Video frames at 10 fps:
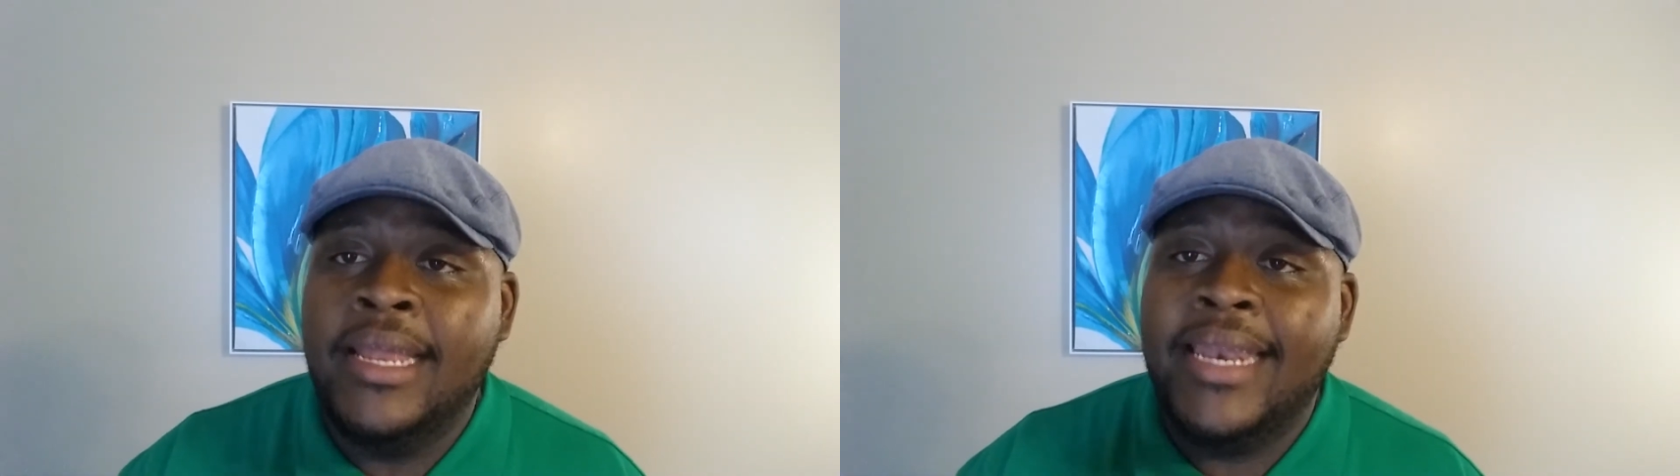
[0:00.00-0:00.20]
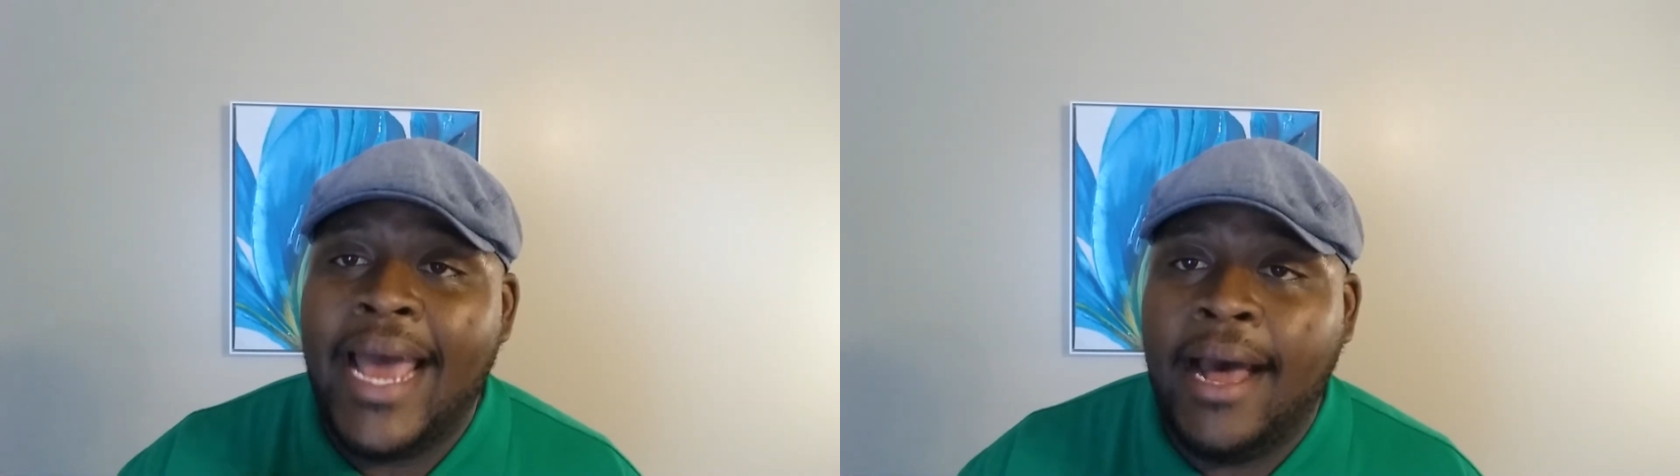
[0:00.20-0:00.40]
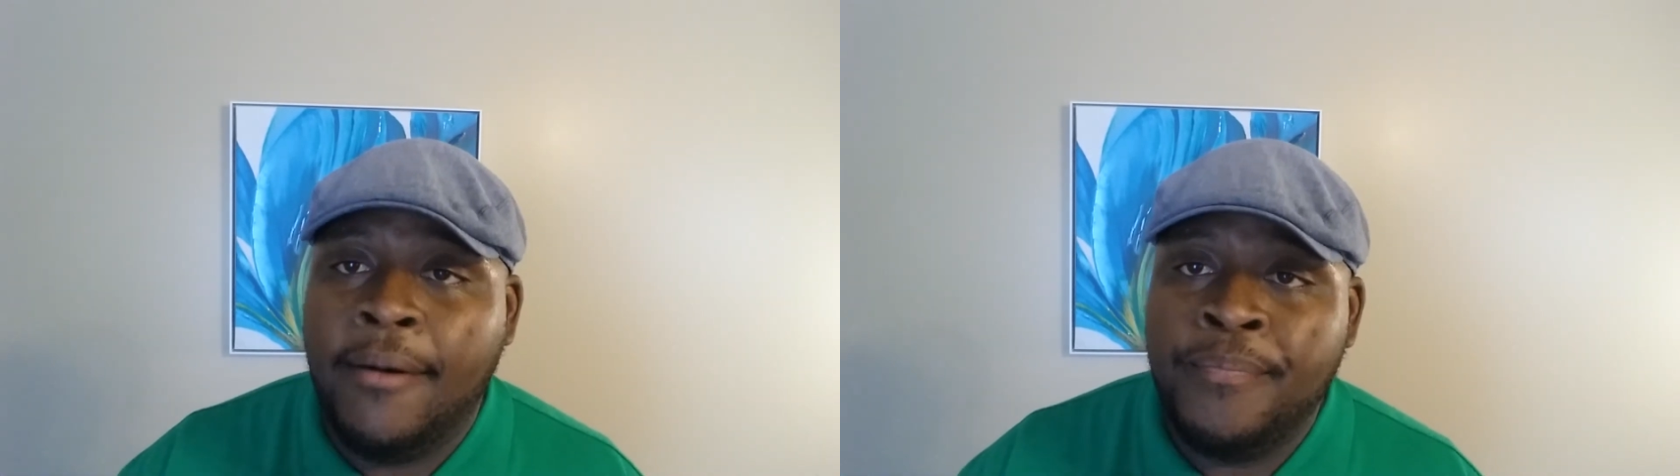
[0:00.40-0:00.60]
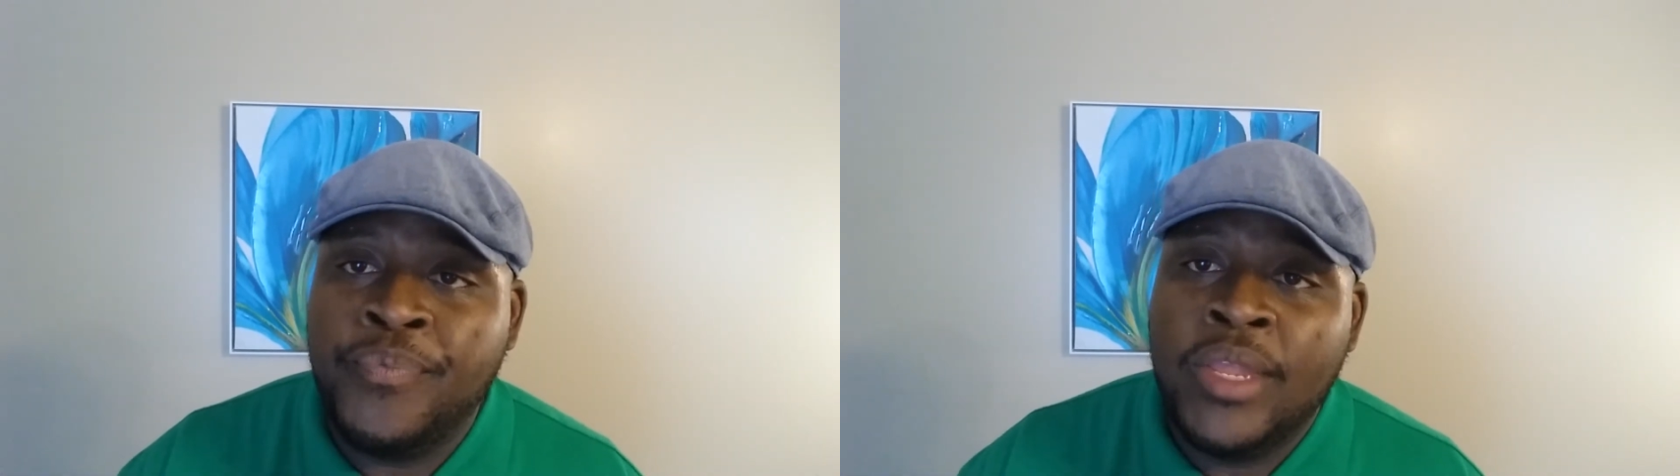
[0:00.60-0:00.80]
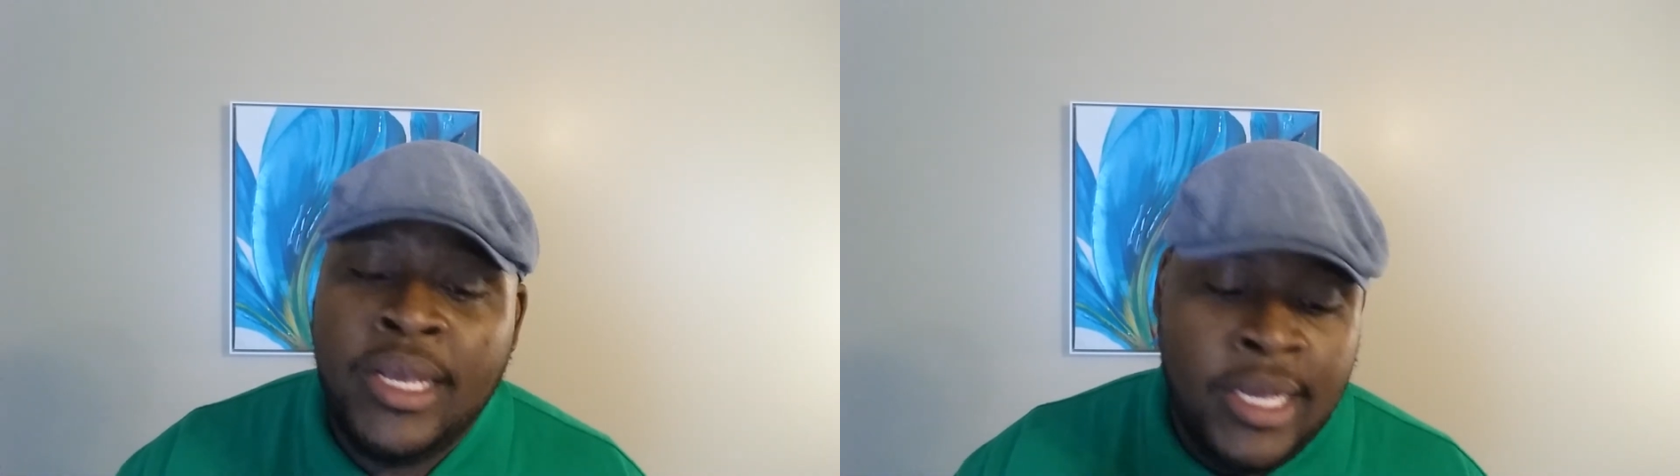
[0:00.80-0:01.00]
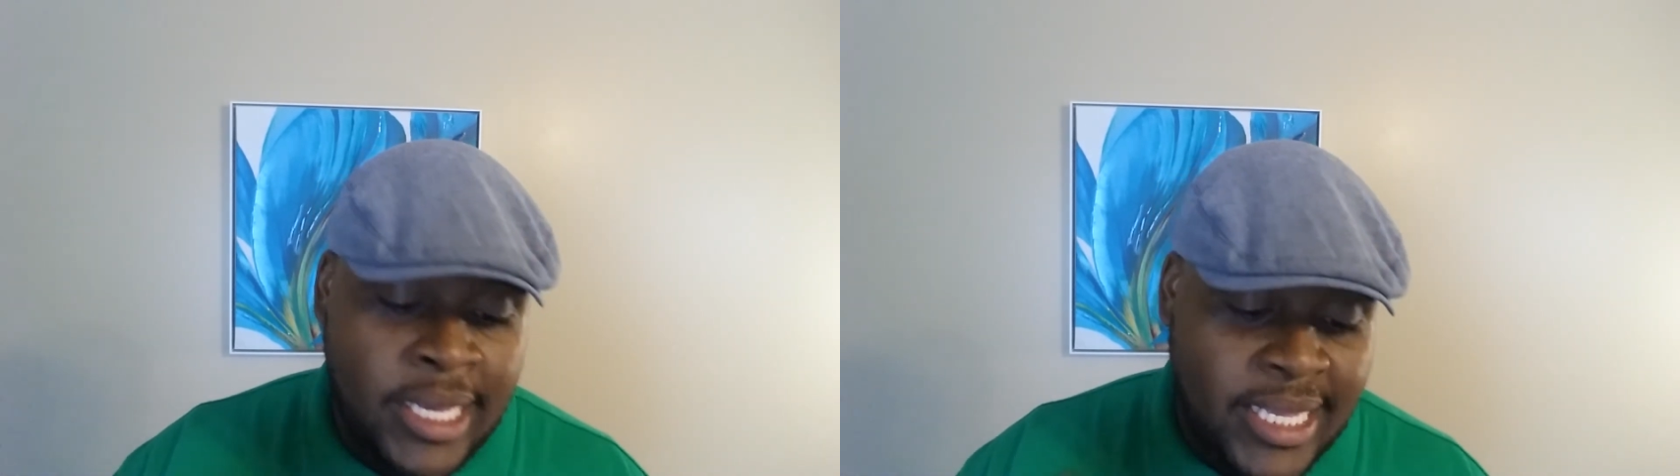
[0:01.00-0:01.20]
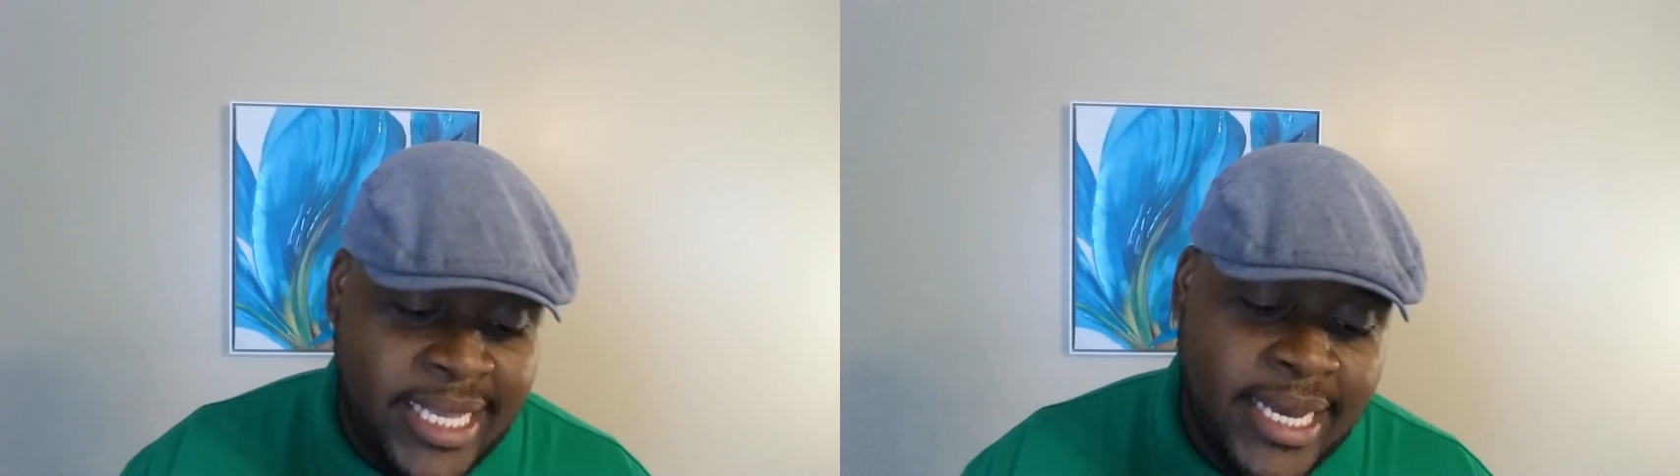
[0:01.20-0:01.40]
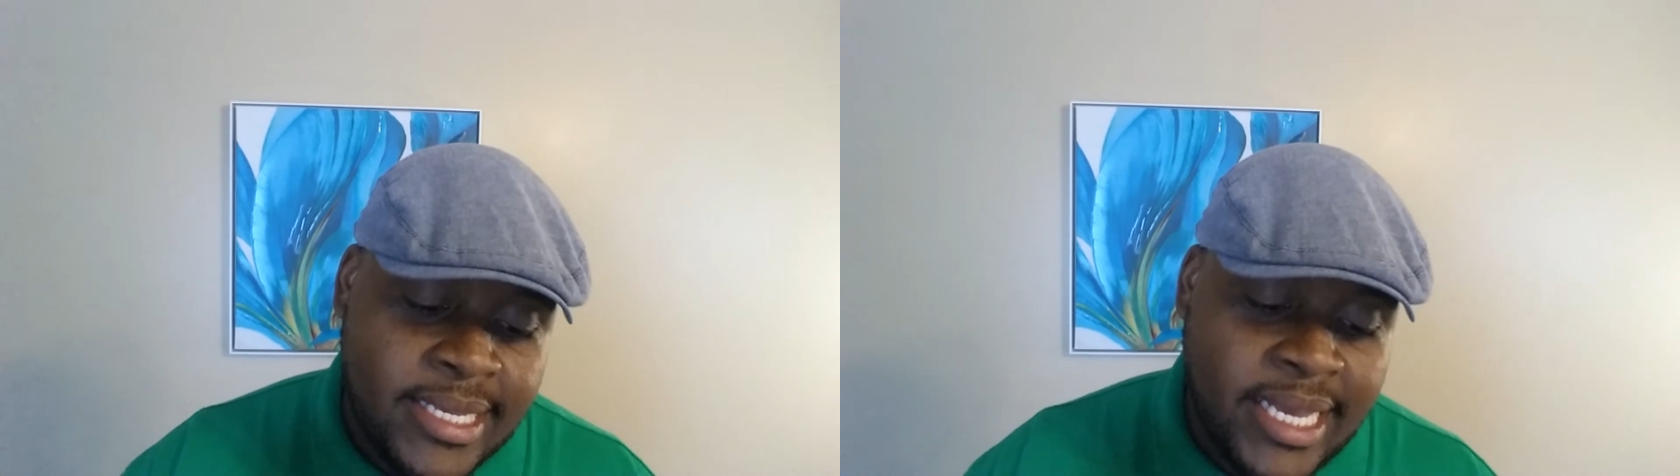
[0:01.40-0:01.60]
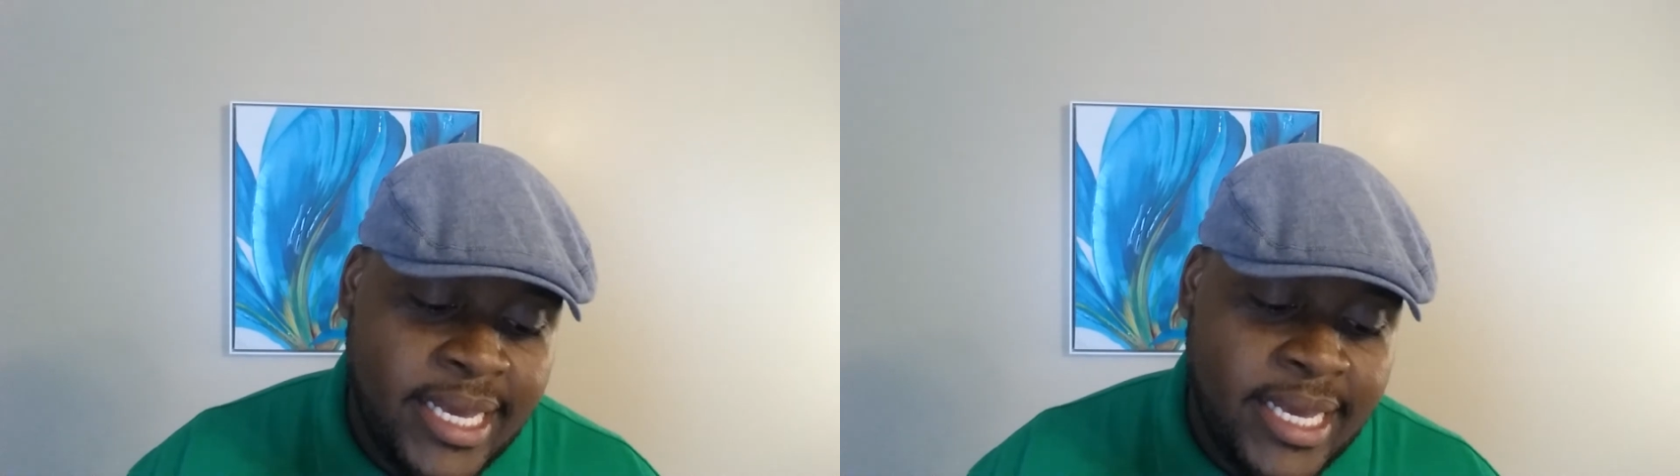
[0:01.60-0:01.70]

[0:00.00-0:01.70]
Now, there's